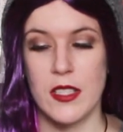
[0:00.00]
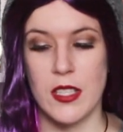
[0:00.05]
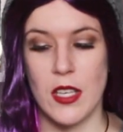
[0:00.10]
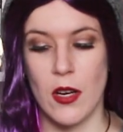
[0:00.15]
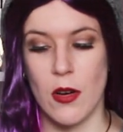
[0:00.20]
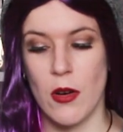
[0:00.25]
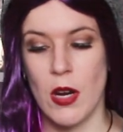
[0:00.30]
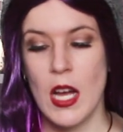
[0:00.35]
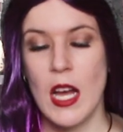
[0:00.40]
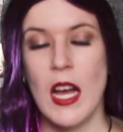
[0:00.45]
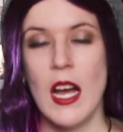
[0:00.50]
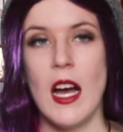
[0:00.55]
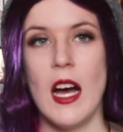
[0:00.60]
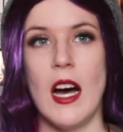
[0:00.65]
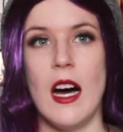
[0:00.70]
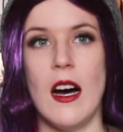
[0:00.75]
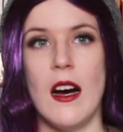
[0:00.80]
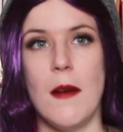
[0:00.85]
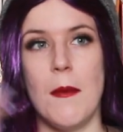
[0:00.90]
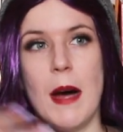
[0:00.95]
So
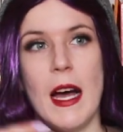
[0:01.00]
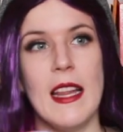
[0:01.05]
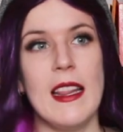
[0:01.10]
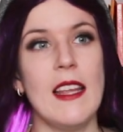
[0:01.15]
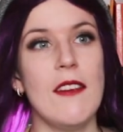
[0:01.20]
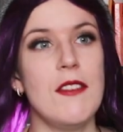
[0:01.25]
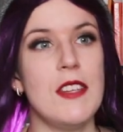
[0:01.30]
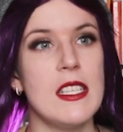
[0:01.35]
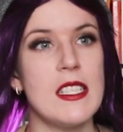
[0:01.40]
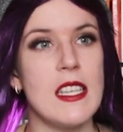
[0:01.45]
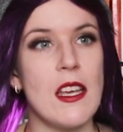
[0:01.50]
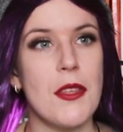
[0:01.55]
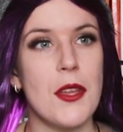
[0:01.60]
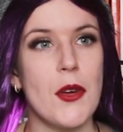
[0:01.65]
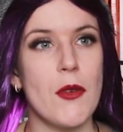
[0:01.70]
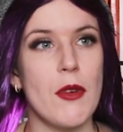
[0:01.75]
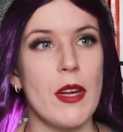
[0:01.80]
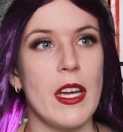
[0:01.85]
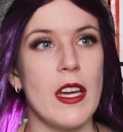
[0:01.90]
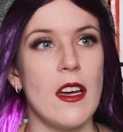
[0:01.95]
um, I lived in
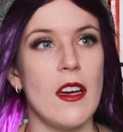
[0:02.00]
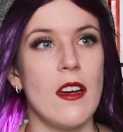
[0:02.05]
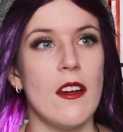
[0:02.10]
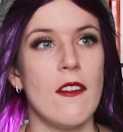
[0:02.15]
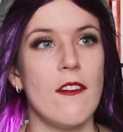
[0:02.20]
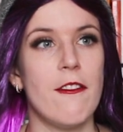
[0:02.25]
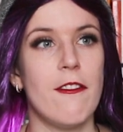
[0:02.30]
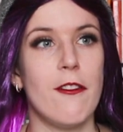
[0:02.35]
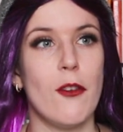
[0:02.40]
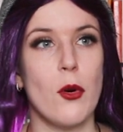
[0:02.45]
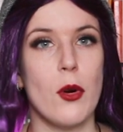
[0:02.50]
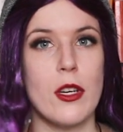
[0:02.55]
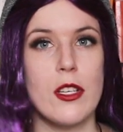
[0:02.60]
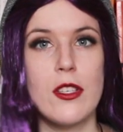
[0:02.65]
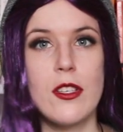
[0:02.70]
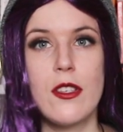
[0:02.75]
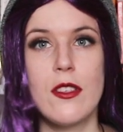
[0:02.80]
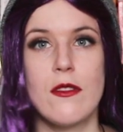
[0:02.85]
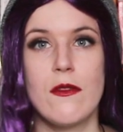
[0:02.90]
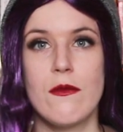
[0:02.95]
South Korea
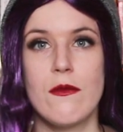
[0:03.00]
for